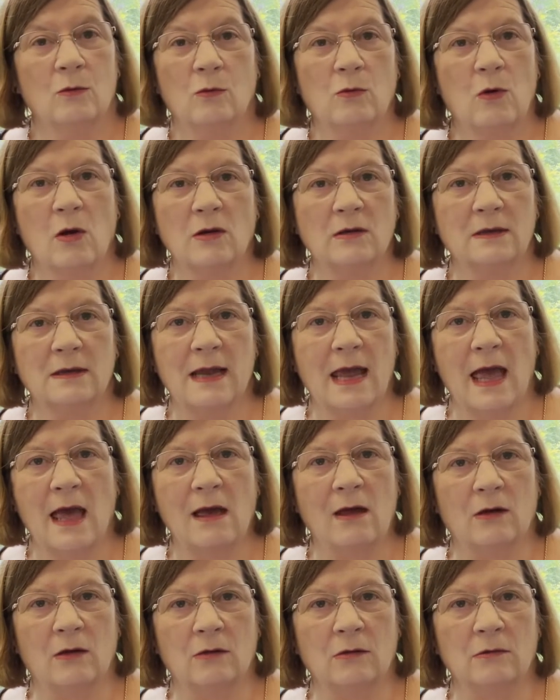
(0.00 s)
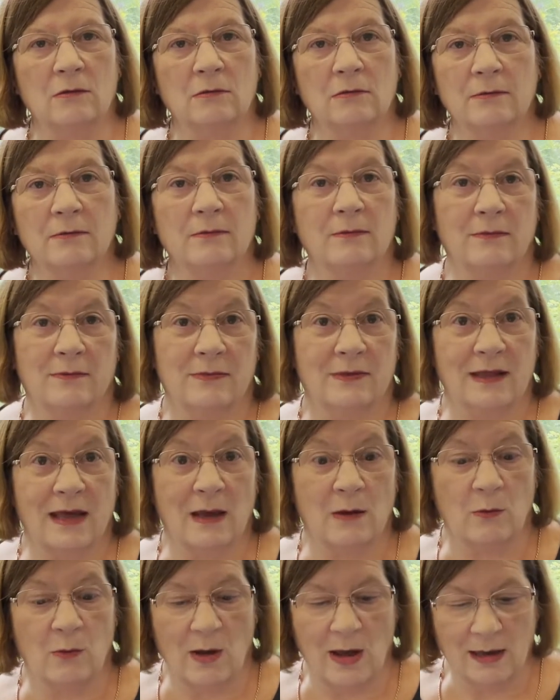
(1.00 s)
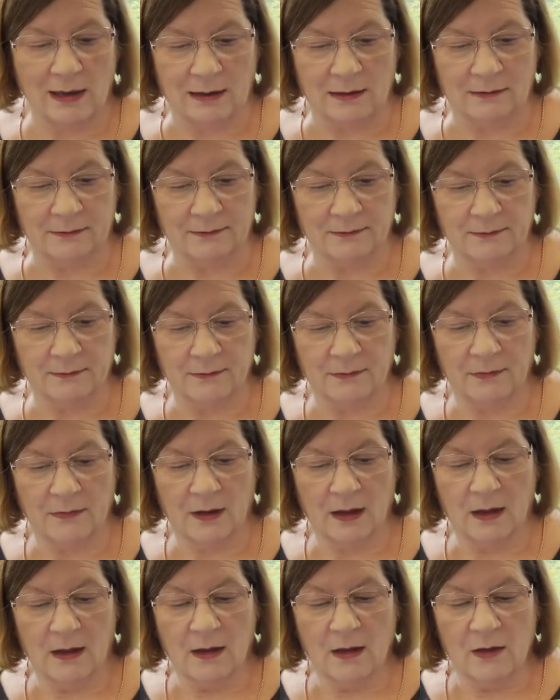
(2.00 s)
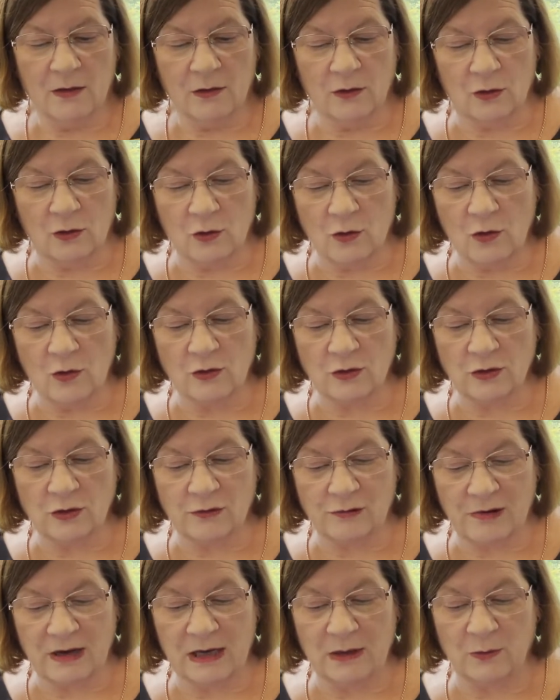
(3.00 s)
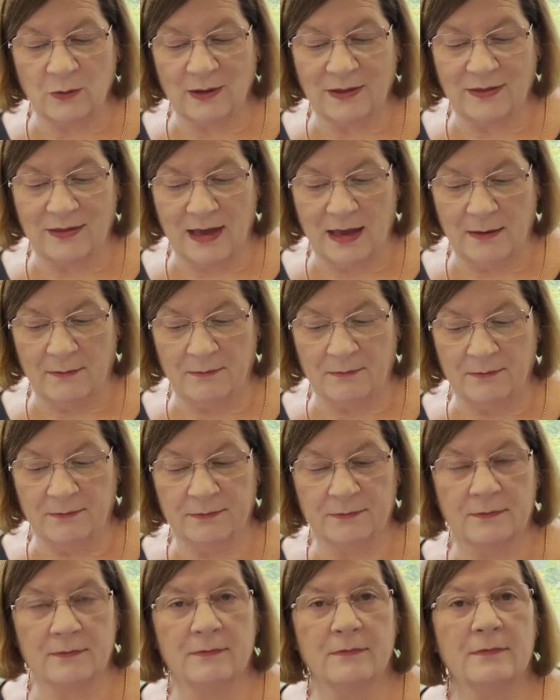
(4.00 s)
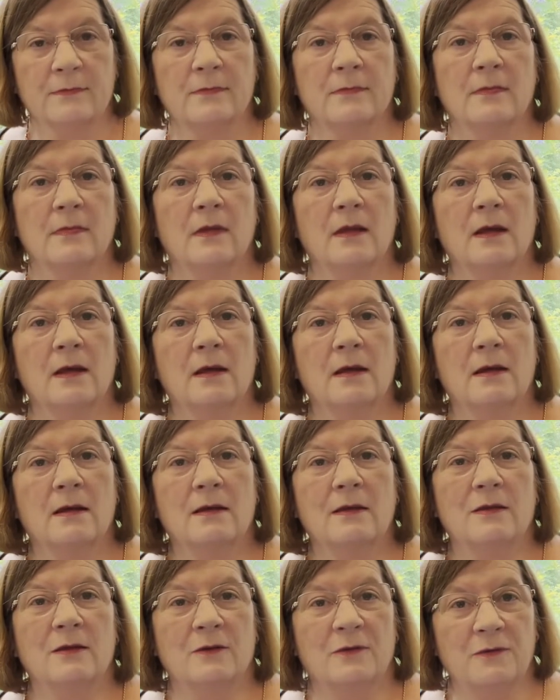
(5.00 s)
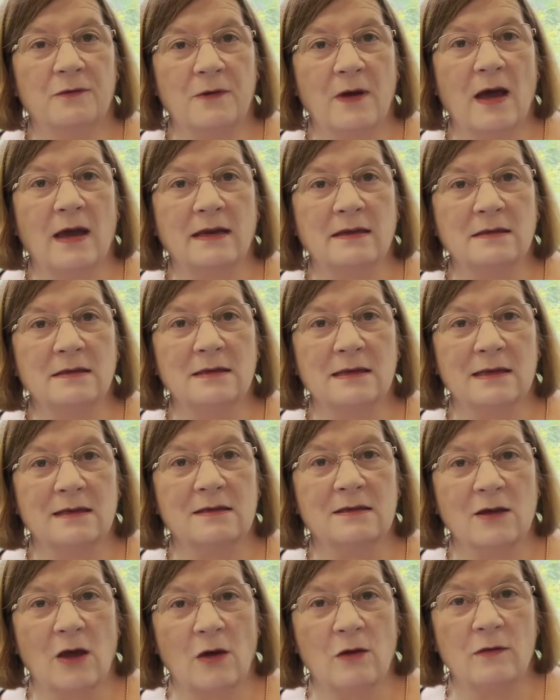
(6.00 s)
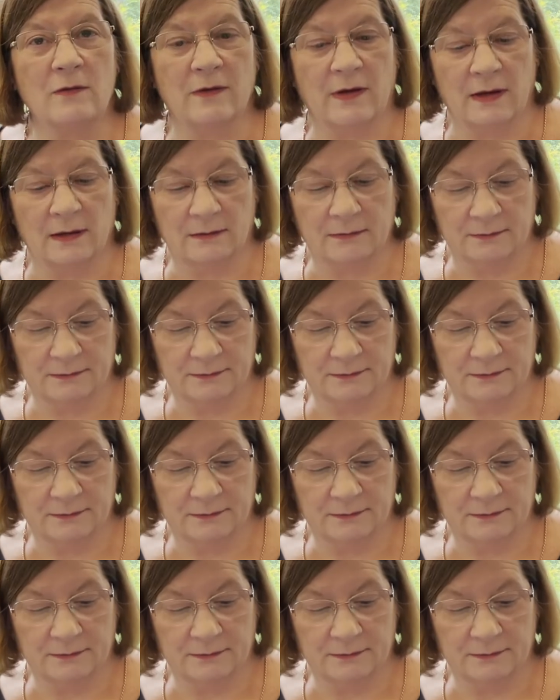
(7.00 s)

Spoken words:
What now? They won. The court agreed with them. The fight is over.